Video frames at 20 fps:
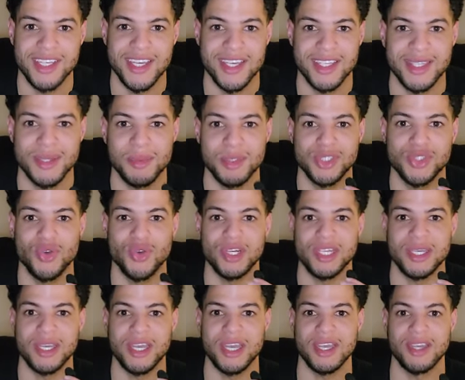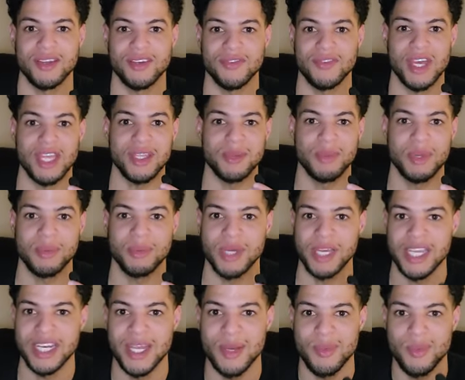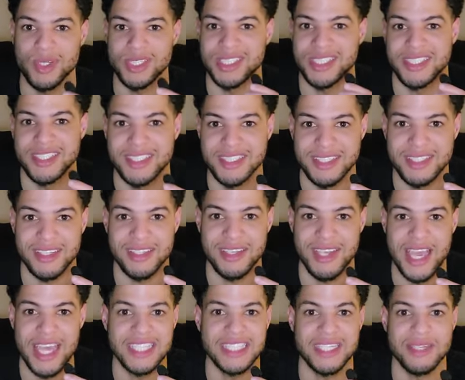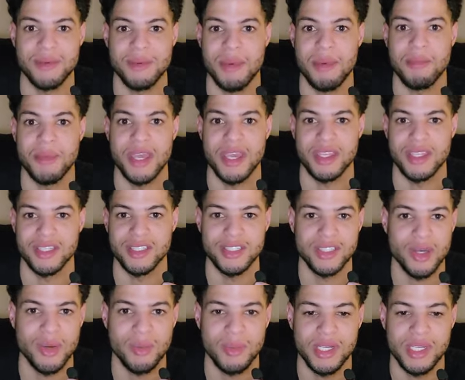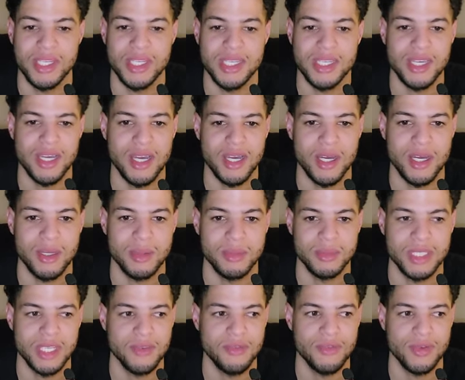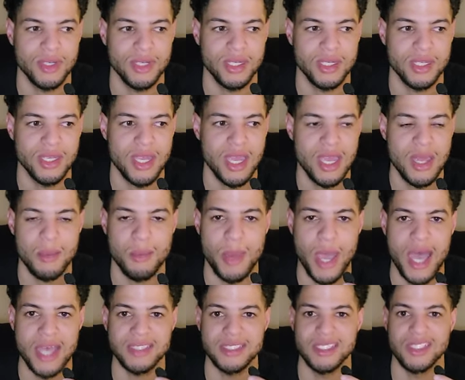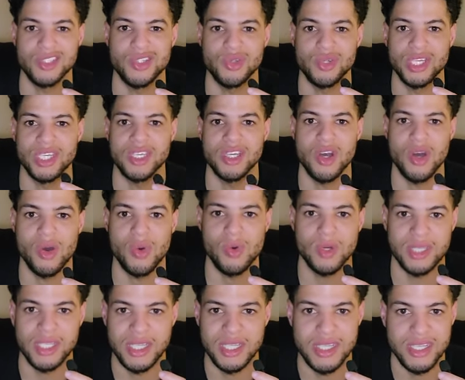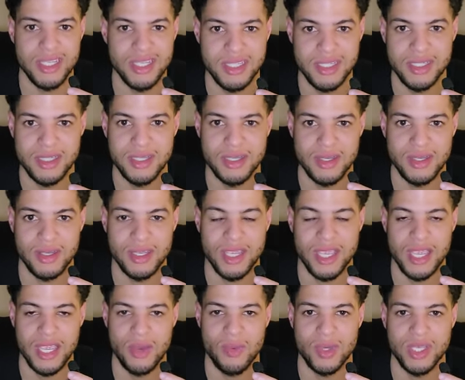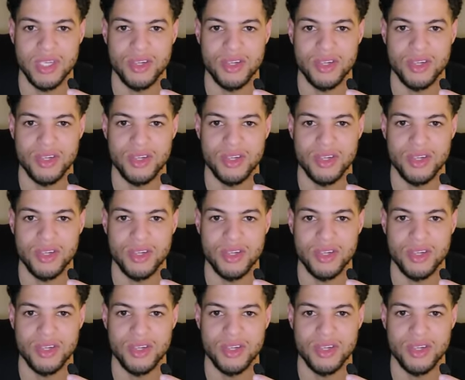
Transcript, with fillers: the majority of other people end up, which is SMMA. There's so many um, different paths that you can go within this, and when